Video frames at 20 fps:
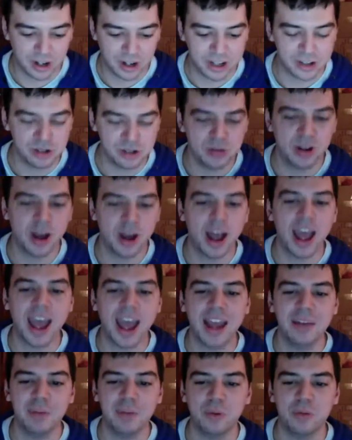dude.
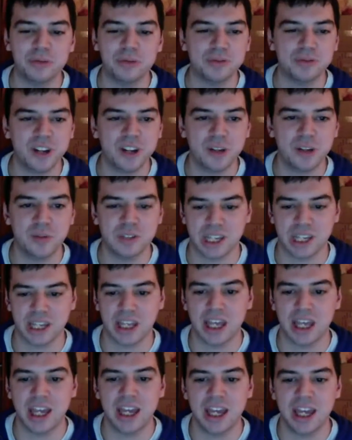And but what was funny was
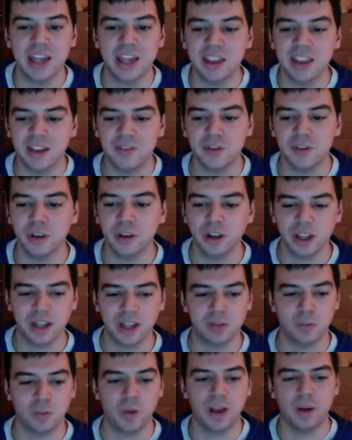like if you look
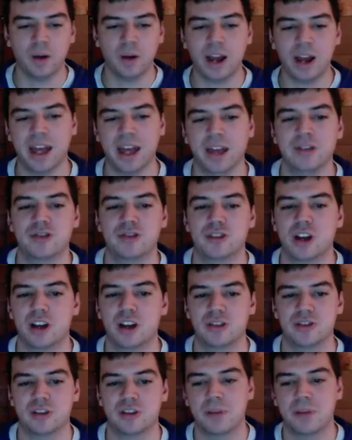at whenever I had
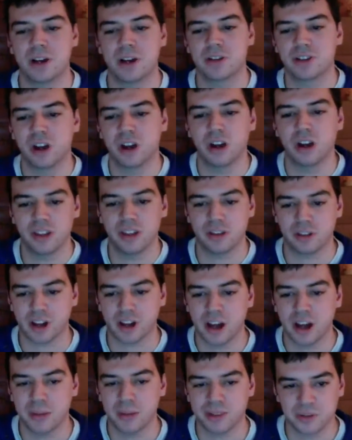Josh compared to all the other
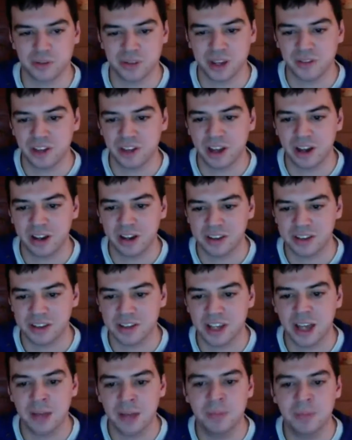comics I was having on at the
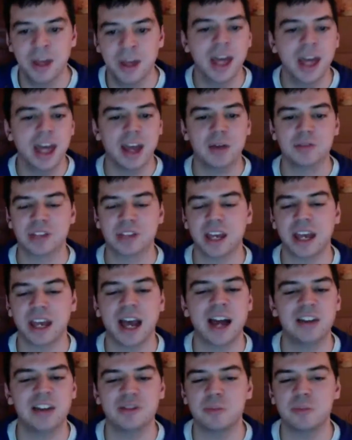time, it was like
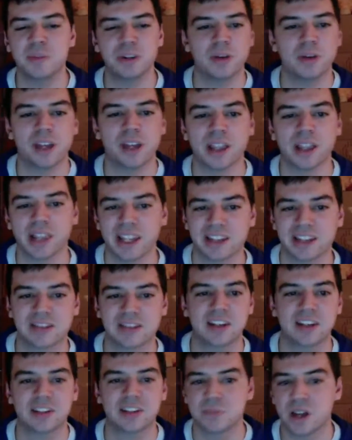guys who'd been doing it like
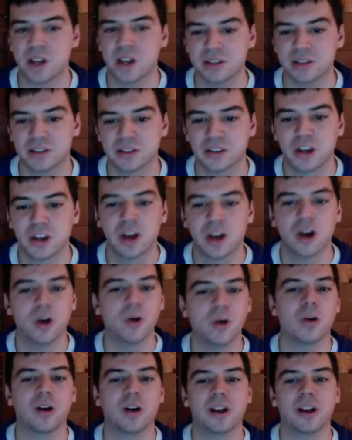6 months
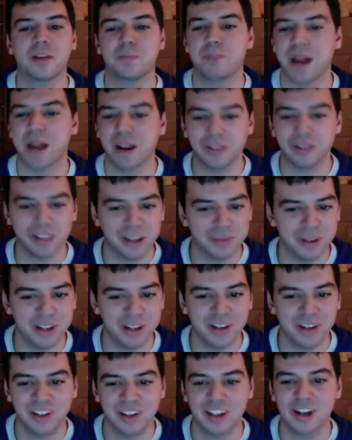or had barely
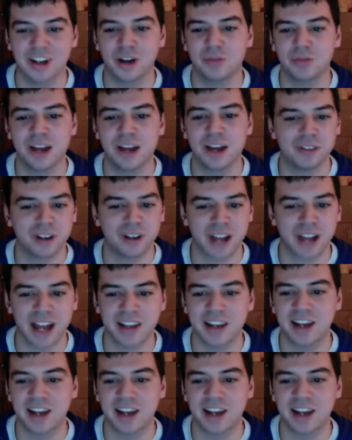been, never gotten